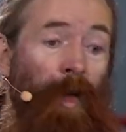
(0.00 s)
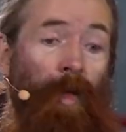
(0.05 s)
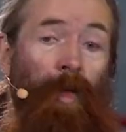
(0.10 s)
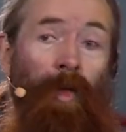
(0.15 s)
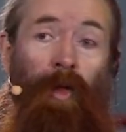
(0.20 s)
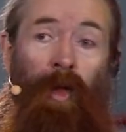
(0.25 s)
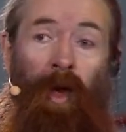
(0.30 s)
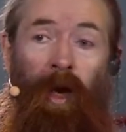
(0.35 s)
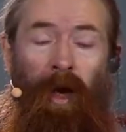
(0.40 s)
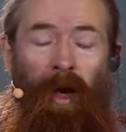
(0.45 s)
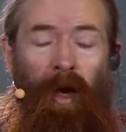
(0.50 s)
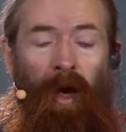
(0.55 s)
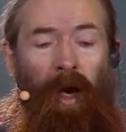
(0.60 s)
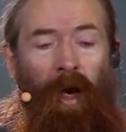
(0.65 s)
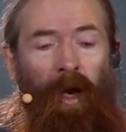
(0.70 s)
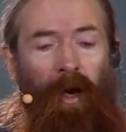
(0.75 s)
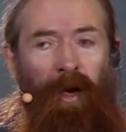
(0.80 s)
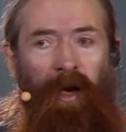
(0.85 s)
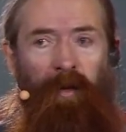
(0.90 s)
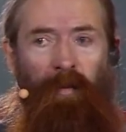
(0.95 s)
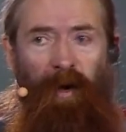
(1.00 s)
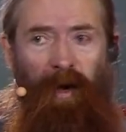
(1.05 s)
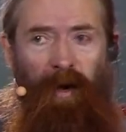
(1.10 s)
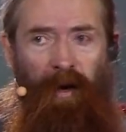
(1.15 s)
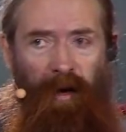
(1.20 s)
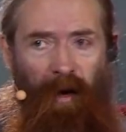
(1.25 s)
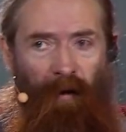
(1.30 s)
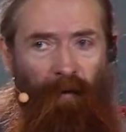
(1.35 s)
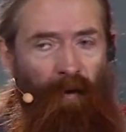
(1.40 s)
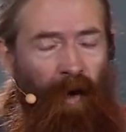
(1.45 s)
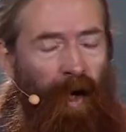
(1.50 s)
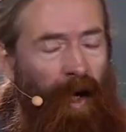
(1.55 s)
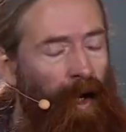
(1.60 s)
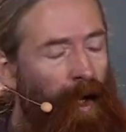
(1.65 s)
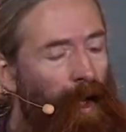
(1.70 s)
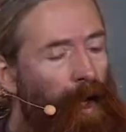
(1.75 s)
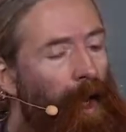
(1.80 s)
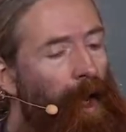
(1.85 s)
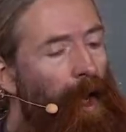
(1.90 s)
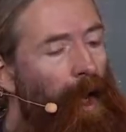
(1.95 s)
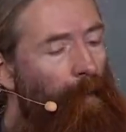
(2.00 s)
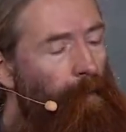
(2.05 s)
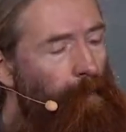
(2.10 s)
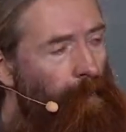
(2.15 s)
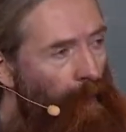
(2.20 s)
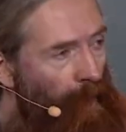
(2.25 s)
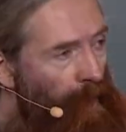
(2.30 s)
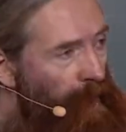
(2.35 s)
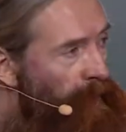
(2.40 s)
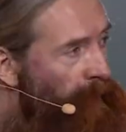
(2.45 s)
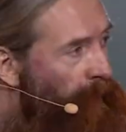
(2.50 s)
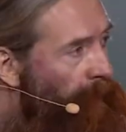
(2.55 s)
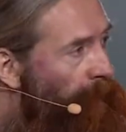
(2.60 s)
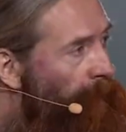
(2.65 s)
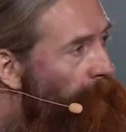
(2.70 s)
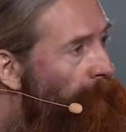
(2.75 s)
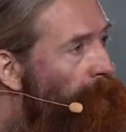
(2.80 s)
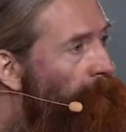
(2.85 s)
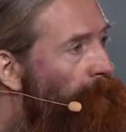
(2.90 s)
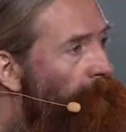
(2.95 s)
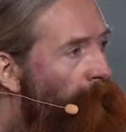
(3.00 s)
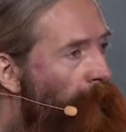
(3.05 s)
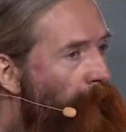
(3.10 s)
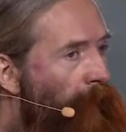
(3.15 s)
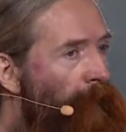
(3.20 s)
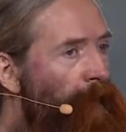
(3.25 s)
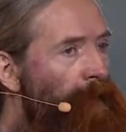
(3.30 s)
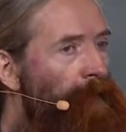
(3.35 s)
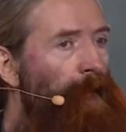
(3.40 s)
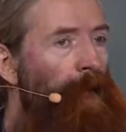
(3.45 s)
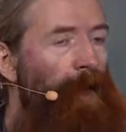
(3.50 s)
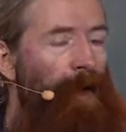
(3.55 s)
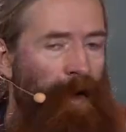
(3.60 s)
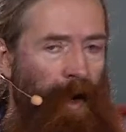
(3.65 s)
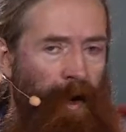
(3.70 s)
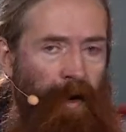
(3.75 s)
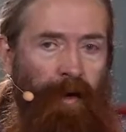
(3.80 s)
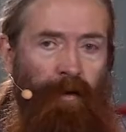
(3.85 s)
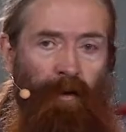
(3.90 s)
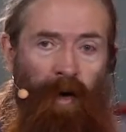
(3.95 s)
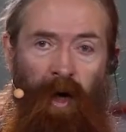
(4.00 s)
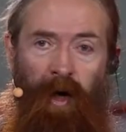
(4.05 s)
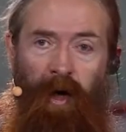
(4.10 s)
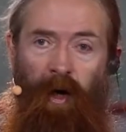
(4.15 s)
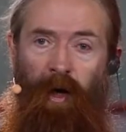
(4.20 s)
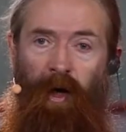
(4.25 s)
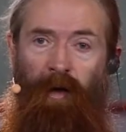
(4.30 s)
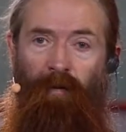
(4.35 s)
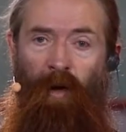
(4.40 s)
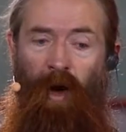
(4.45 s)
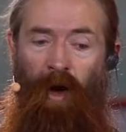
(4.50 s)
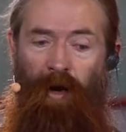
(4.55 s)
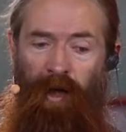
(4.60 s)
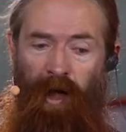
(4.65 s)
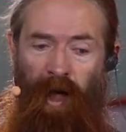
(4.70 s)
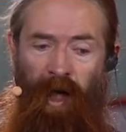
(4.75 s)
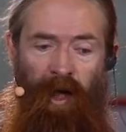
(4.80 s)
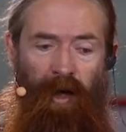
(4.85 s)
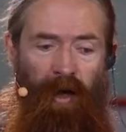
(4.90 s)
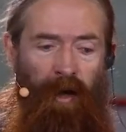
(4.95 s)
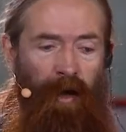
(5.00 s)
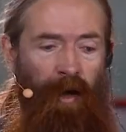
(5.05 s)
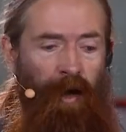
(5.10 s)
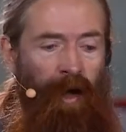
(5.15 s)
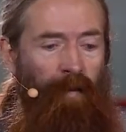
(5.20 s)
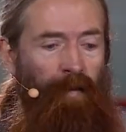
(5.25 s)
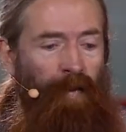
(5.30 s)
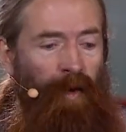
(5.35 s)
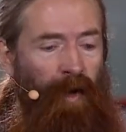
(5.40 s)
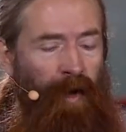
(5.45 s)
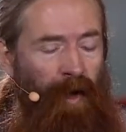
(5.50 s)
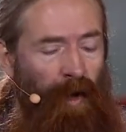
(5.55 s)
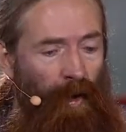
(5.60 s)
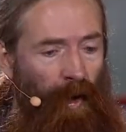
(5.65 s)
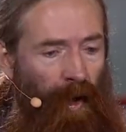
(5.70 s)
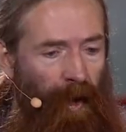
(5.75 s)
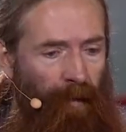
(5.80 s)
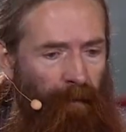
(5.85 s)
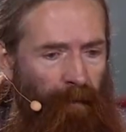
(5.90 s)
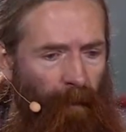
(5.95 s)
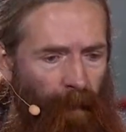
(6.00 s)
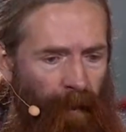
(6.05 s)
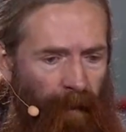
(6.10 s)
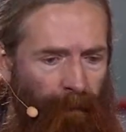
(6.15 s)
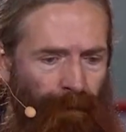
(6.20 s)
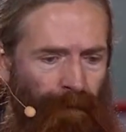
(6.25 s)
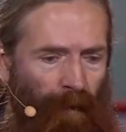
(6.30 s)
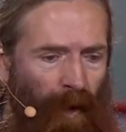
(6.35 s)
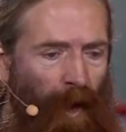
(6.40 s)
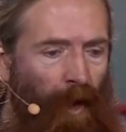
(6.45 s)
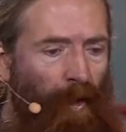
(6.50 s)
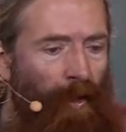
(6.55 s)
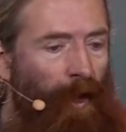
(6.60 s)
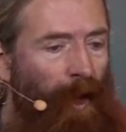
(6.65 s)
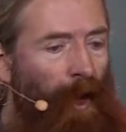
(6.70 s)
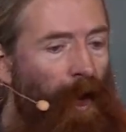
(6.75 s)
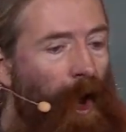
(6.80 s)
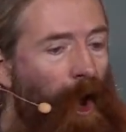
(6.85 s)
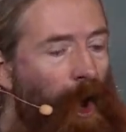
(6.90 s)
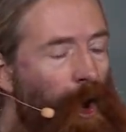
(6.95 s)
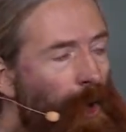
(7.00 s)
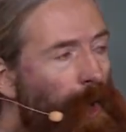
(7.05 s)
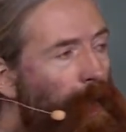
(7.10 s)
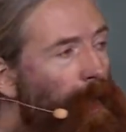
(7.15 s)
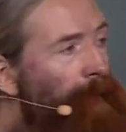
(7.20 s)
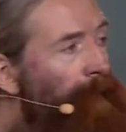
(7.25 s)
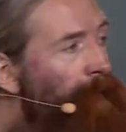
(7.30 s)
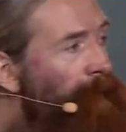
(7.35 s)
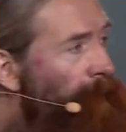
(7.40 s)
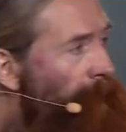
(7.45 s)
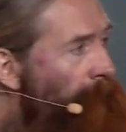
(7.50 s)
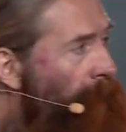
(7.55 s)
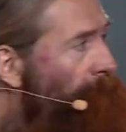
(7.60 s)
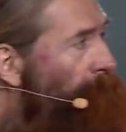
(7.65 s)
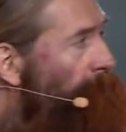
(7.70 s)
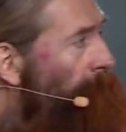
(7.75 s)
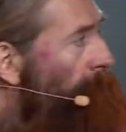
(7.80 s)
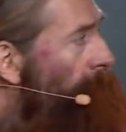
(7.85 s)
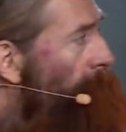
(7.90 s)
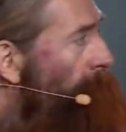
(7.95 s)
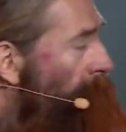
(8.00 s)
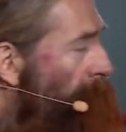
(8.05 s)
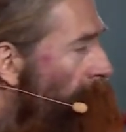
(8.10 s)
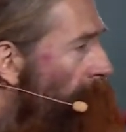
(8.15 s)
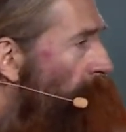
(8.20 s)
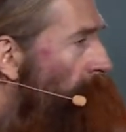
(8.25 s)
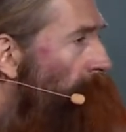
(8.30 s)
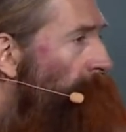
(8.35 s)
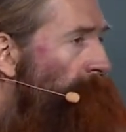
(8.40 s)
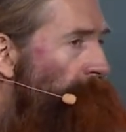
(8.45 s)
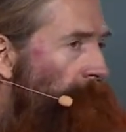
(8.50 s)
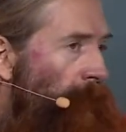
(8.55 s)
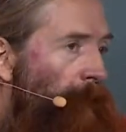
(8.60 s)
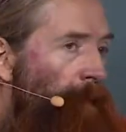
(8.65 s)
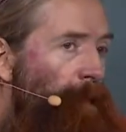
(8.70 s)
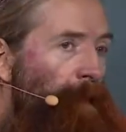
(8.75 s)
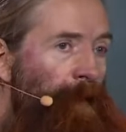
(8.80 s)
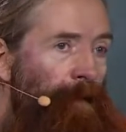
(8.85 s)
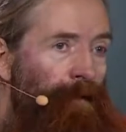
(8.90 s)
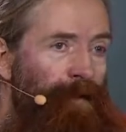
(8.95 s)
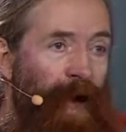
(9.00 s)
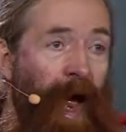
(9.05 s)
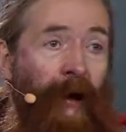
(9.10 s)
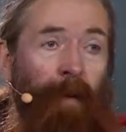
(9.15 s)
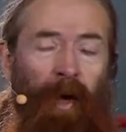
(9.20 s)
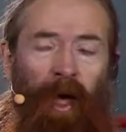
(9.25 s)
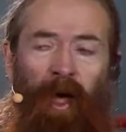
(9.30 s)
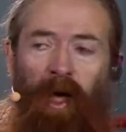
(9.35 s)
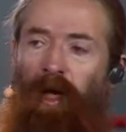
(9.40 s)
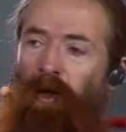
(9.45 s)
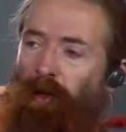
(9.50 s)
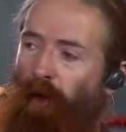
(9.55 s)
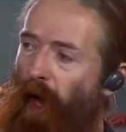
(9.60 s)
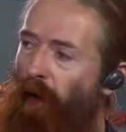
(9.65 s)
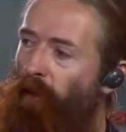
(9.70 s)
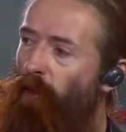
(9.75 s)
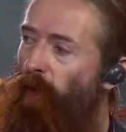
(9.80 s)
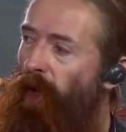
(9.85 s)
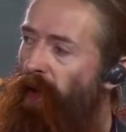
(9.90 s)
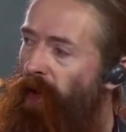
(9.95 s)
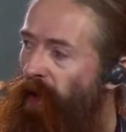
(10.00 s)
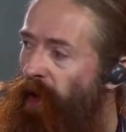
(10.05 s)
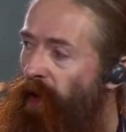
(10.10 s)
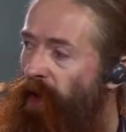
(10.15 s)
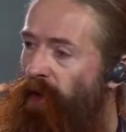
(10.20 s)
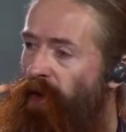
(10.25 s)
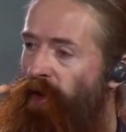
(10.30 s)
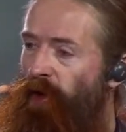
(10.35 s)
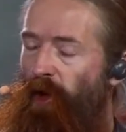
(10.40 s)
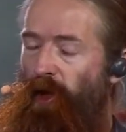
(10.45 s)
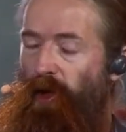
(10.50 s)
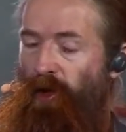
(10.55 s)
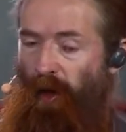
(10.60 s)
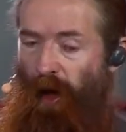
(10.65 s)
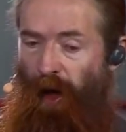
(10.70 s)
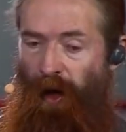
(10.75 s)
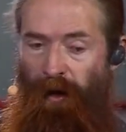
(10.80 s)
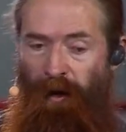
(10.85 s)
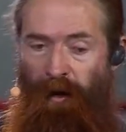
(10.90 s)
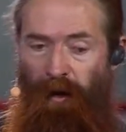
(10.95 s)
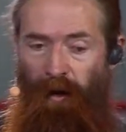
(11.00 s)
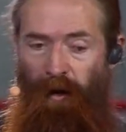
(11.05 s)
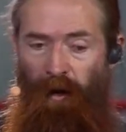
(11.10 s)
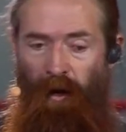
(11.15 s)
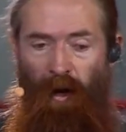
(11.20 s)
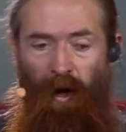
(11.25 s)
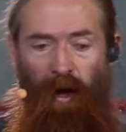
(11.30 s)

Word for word: The specific approaches that SENS Research Foundation is pursuing there are only seven major types of damage that we need to address.